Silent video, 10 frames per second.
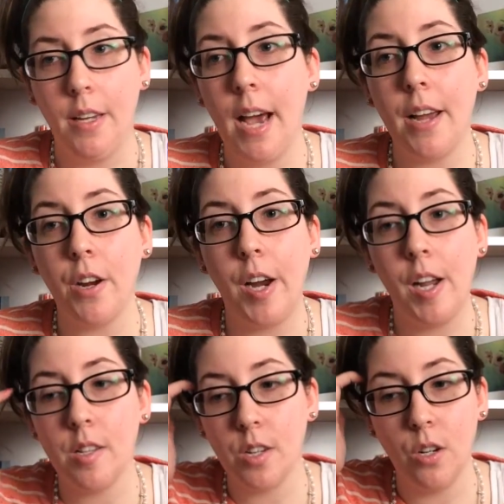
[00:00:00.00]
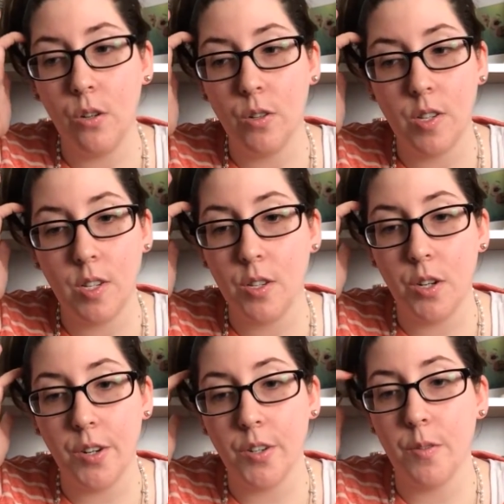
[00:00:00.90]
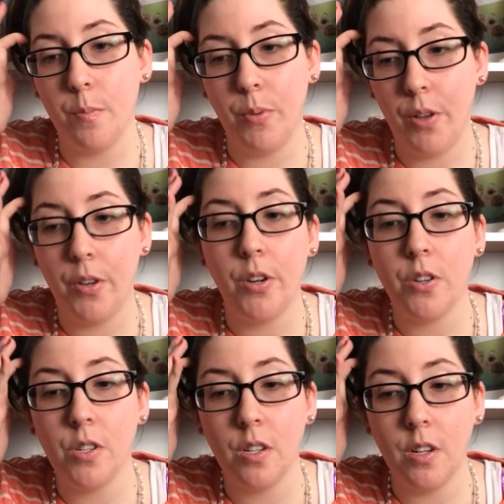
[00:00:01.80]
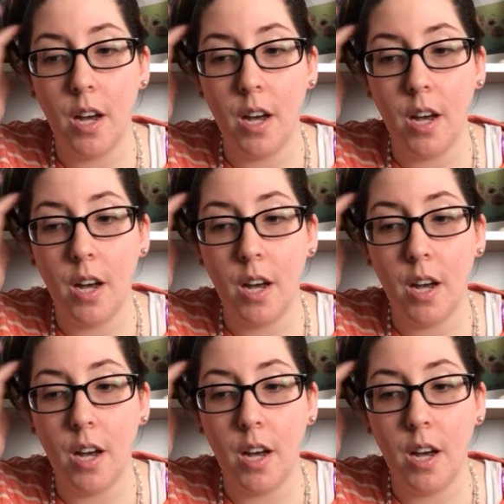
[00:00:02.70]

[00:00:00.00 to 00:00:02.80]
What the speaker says: Yeah, your aunts, uncles, sisters, brothers,